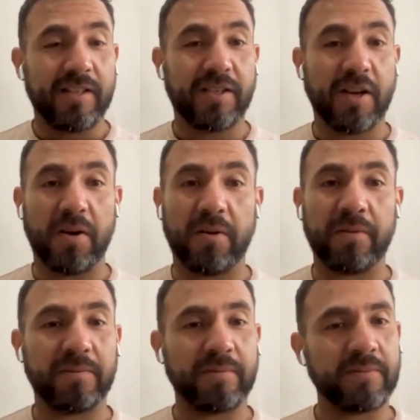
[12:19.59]

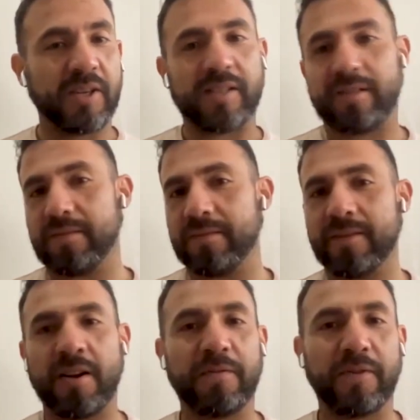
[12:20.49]
So just,
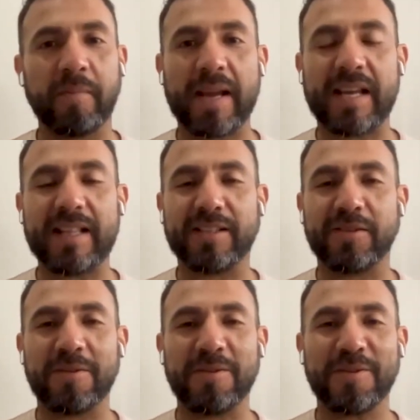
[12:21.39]
for my kids
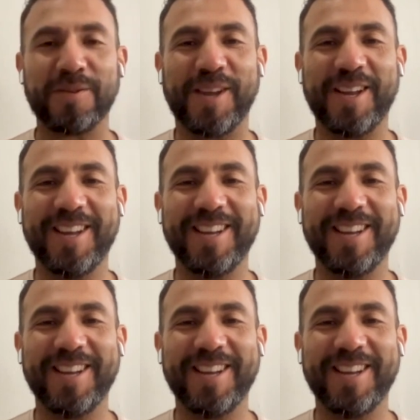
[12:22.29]
to